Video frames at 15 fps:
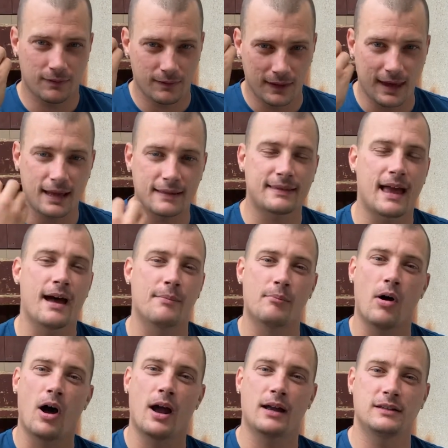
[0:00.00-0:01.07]
get that
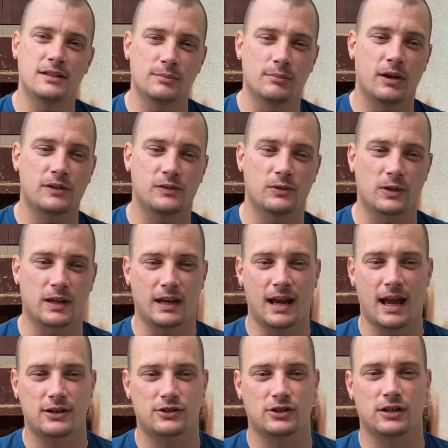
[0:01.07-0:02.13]
mind to muscle
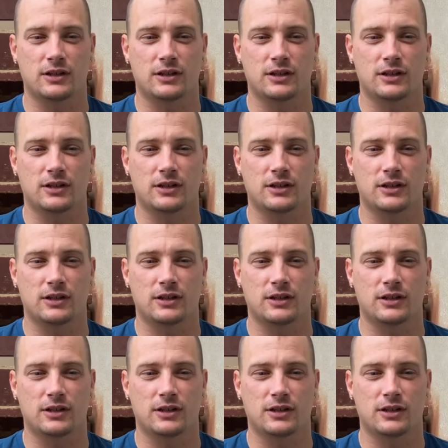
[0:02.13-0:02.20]
connection.